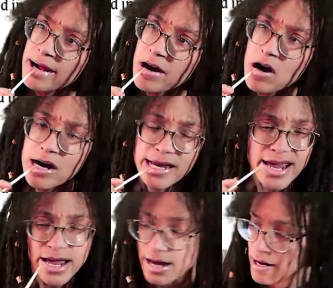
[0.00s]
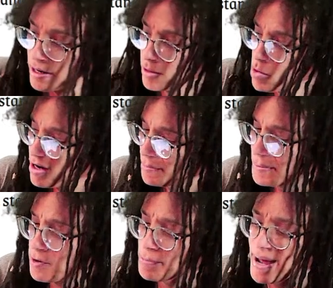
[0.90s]
Oh yeah. What could be
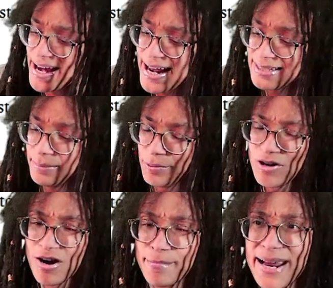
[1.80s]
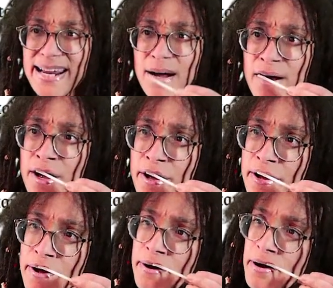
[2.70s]
more badass than putting on makeup?
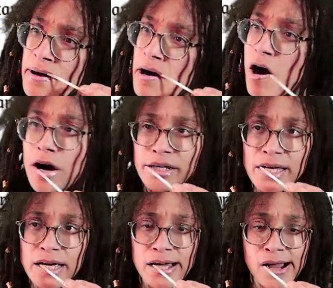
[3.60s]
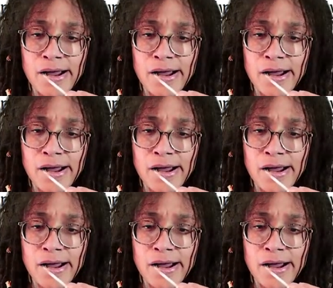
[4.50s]
Oh yeah.